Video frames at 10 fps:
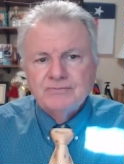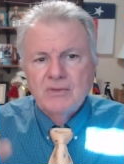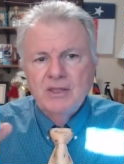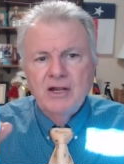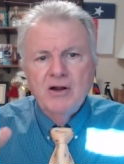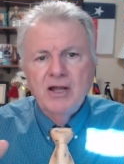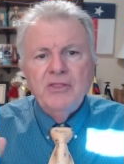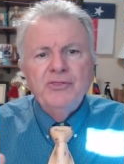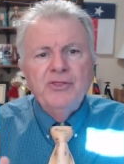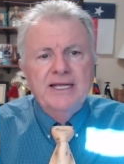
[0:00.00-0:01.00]
there are
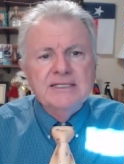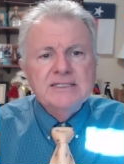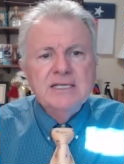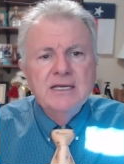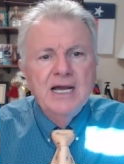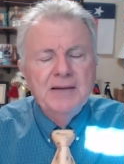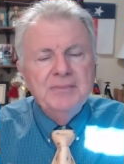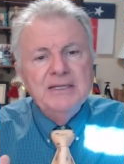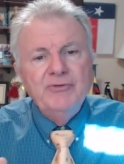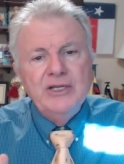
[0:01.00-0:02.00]
other things I
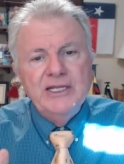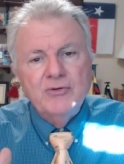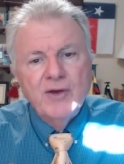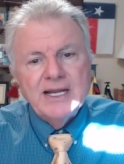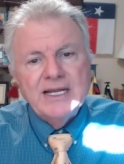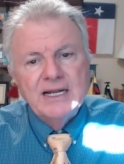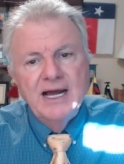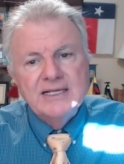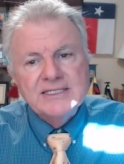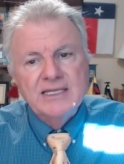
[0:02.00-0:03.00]
believe we need to
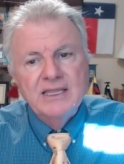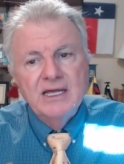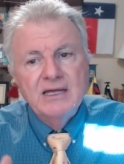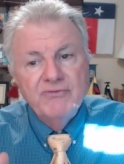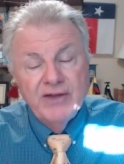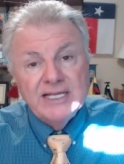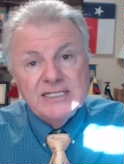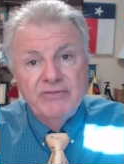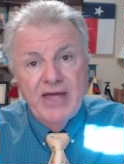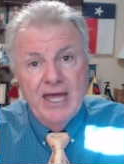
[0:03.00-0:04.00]
recognize in the
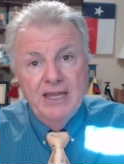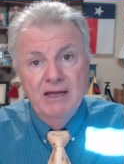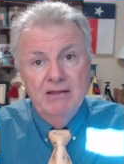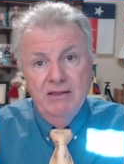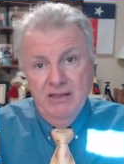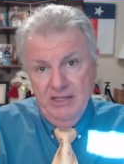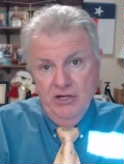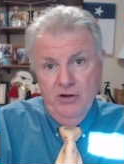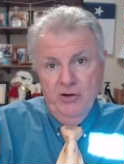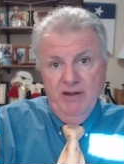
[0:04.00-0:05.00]
face of that, you
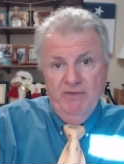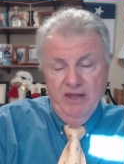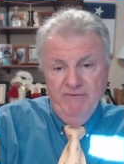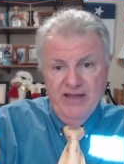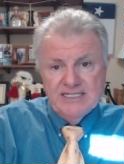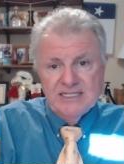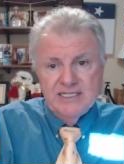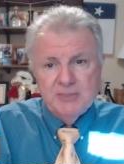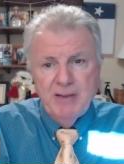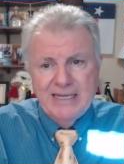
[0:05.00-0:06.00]
know, in the face of
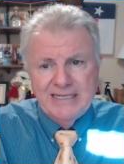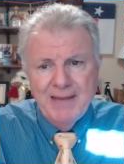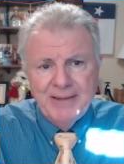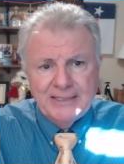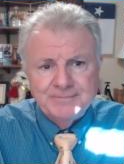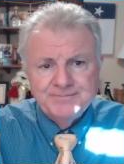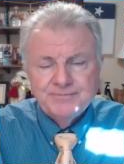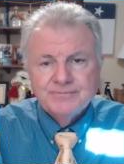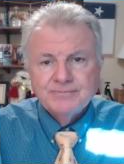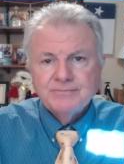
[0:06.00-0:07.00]
this pandemic.
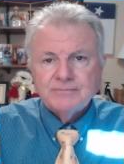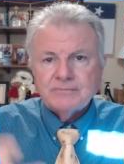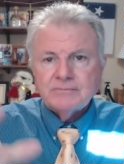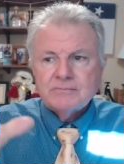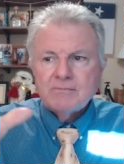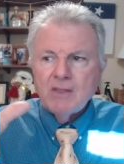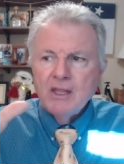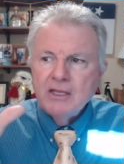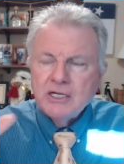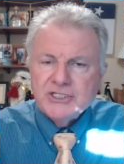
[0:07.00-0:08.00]

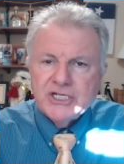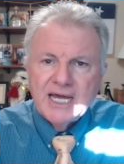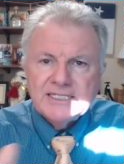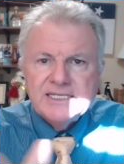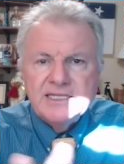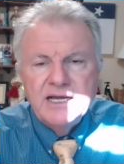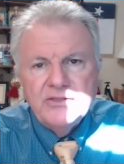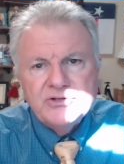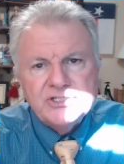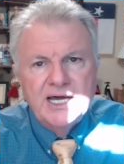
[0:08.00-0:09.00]
Because you got to see the
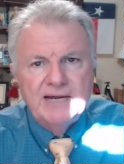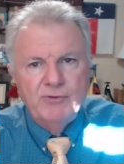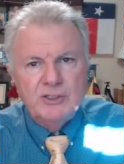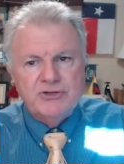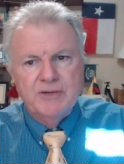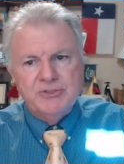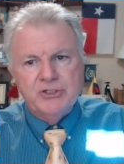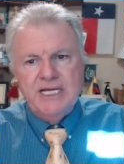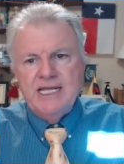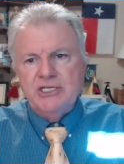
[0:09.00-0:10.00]
other side of what Scripture
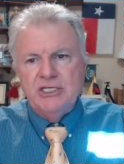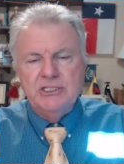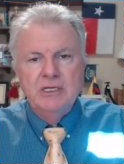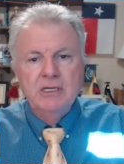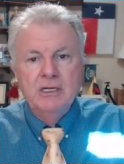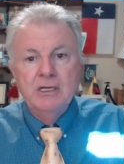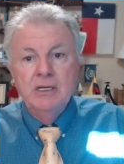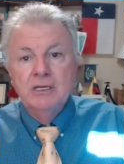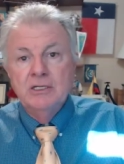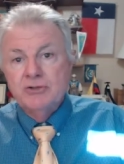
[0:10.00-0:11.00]
teaches.
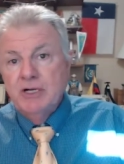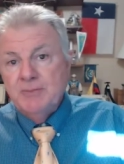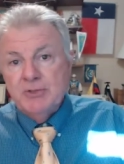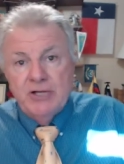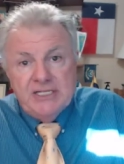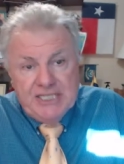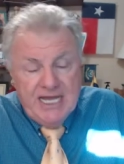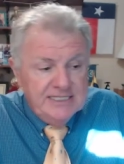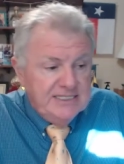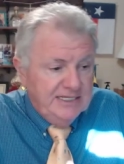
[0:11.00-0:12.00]
Scripture
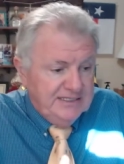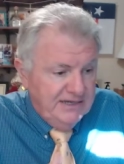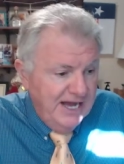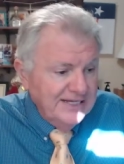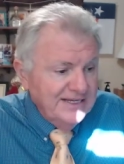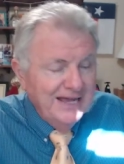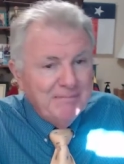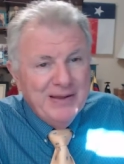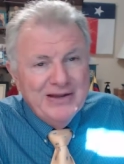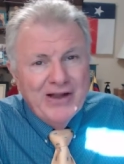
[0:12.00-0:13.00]
says that God
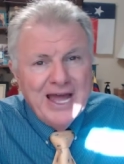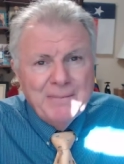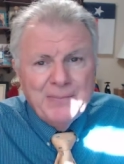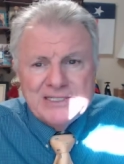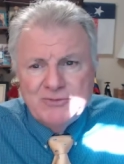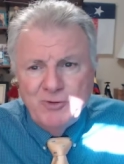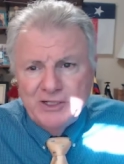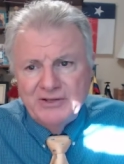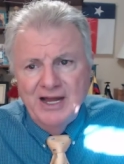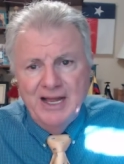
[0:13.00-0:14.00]
got Peter out of prison
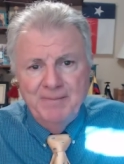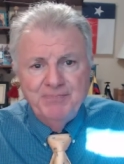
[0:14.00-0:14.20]
one time.